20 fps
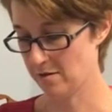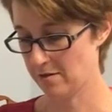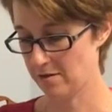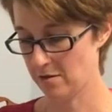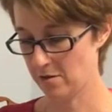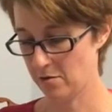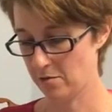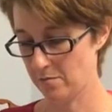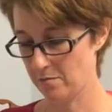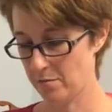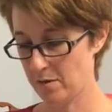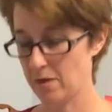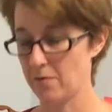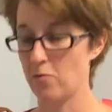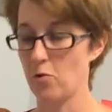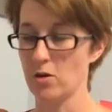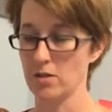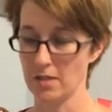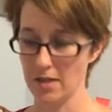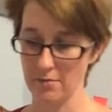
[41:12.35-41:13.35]
So, but of
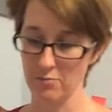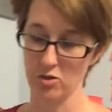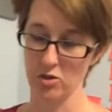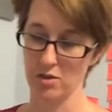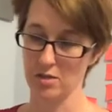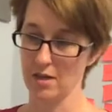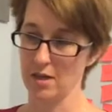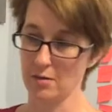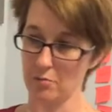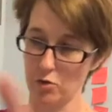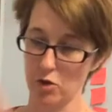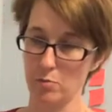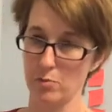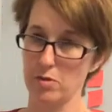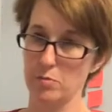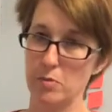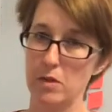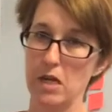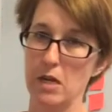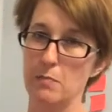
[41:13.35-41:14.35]
course I'm just like pretty much